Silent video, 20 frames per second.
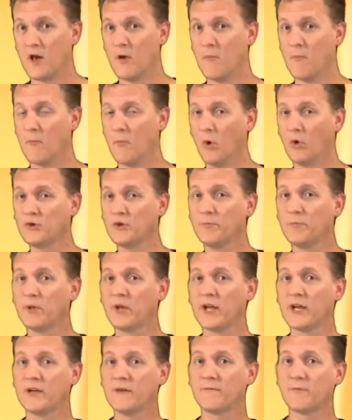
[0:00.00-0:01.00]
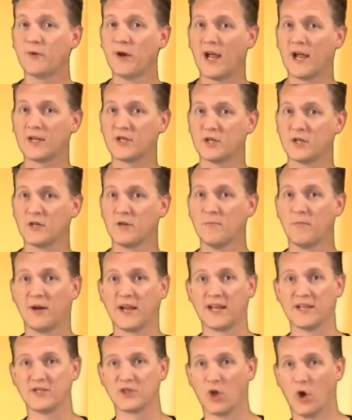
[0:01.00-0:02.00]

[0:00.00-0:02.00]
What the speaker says: multiplying a fraction by its